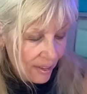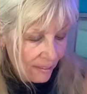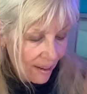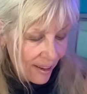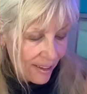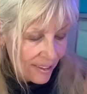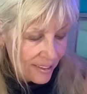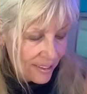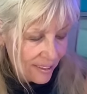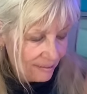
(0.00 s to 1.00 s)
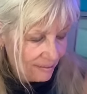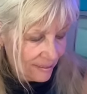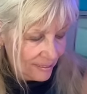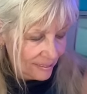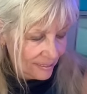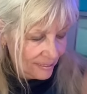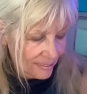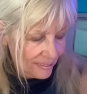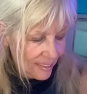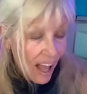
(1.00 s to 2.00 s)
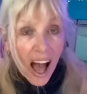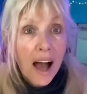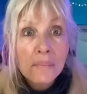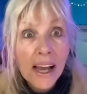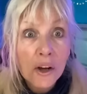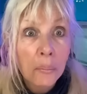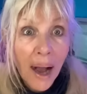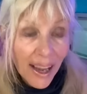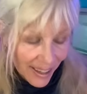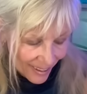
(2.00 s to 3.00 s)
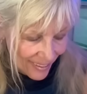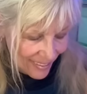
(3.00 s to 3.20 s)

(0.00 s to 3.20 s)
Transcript: Gosh. I might go buy it.